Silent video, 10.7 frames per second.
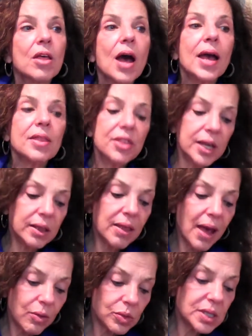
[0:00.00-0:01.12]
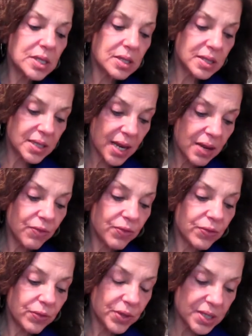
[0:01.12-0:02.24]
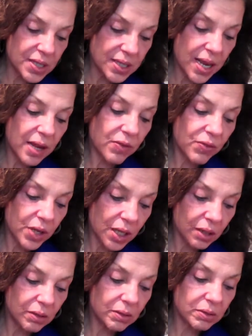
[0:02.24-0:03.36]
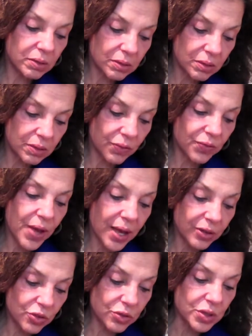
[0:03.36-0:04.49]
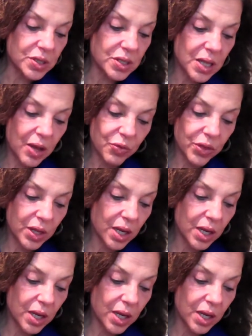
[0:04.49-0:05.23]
I think that was the saving factor, is that